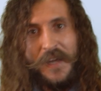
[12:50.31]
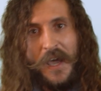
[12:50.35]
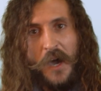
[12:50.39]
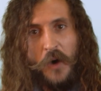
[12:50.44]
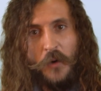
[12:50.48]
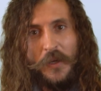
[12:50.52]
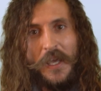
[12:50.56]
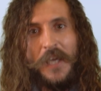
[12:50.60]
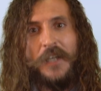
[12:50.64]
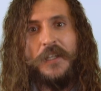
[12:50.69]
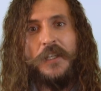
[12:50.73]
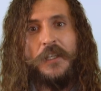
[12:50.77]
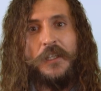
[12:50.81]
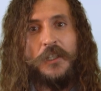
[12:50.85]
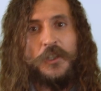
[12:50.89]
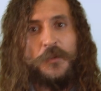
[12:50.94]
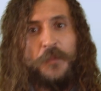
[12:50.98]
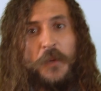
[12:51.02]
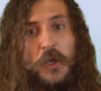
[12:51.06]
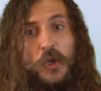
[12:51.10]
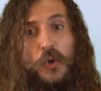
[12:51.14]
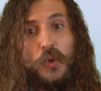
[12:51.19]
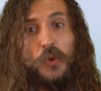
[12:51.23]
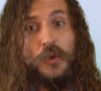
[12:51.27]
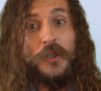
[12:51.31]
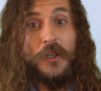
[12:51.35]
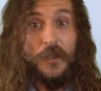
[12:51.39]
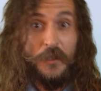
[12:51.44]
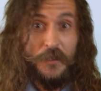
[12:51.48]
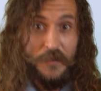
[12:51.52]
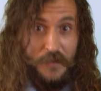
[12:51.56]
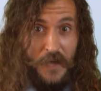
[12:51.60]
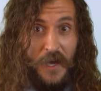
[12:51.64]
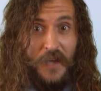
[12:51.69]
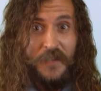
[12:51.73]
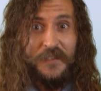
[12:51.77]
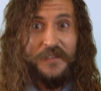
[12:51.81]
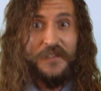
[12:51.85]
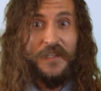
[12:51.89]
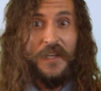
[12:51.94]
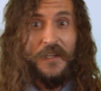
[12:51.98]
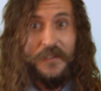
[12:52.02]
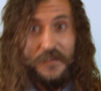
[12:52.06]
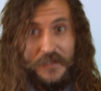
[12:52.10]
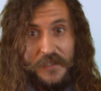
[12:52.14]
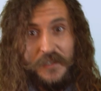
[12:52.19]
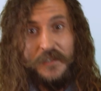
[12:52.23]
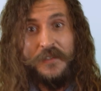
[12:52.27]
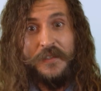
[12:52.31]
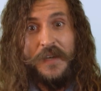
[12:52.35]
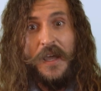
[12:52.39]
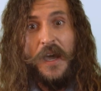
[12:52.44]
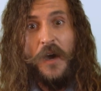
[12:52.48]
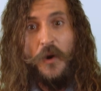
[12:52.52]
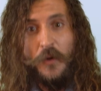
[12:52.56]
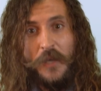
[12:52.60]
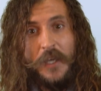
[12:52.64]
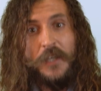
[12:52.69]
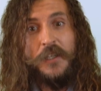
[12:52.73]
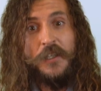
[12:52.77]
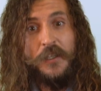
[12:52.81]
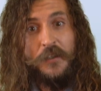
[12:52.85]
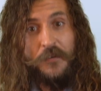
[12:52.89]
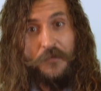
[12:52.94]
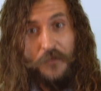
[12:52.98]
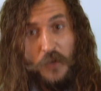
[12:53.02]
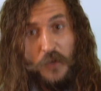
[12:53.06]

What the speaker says: now getting spewed, 'cause nonsense is now getting